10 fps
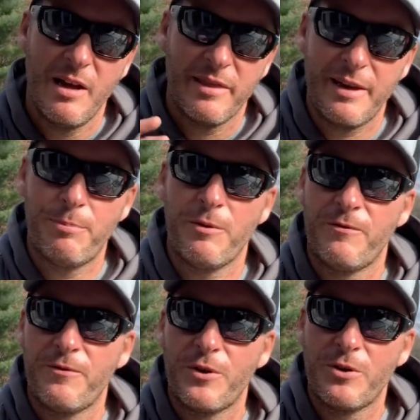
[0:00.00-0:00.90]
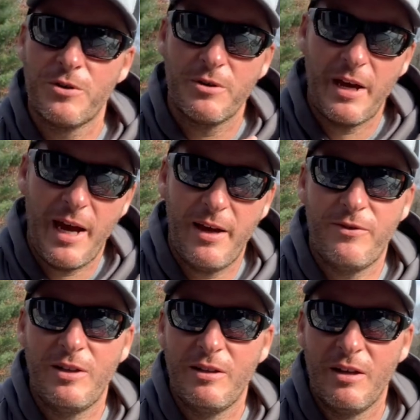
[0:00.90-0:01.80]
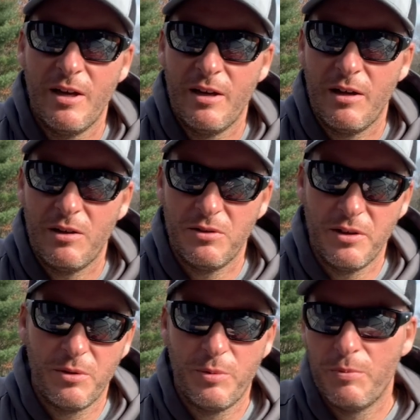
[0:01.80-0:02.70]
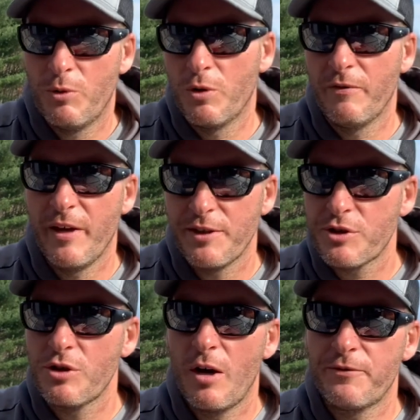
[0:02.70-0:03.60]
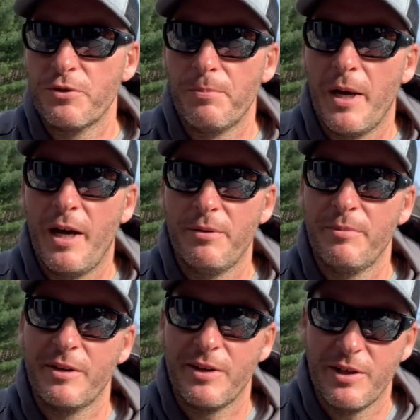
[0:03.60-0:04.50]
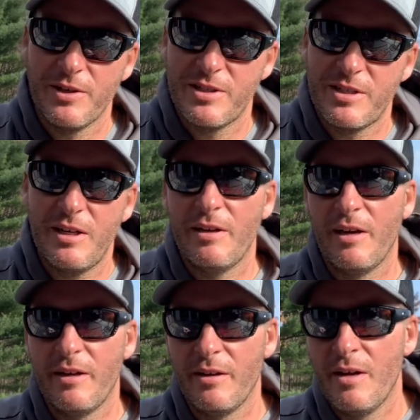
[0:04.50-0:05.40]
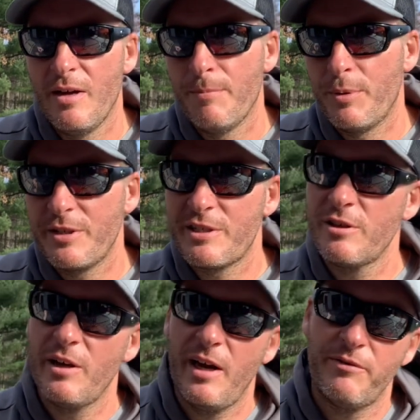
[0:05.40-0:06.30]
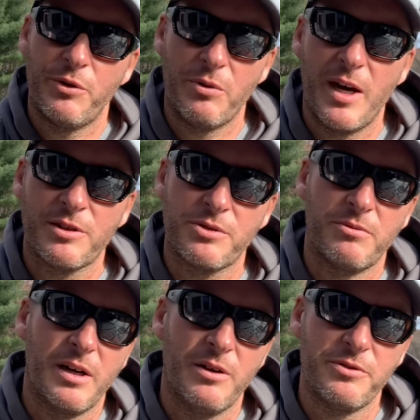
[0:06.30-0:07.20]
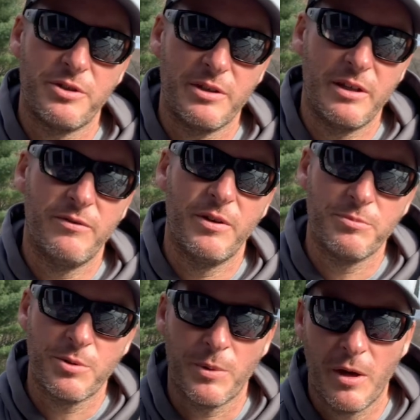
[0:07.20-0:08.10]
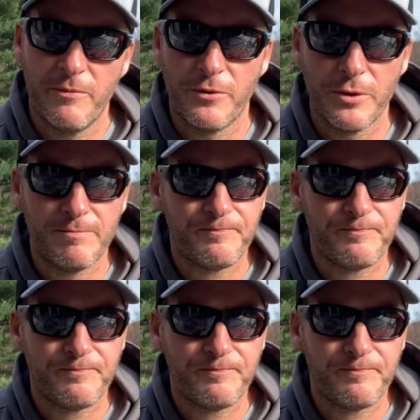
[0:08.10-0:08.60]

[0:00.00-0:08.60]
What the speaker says: they prefer having a little bit more of that softer bottom that they can sit on, but still have the rocks around to give them some comfort.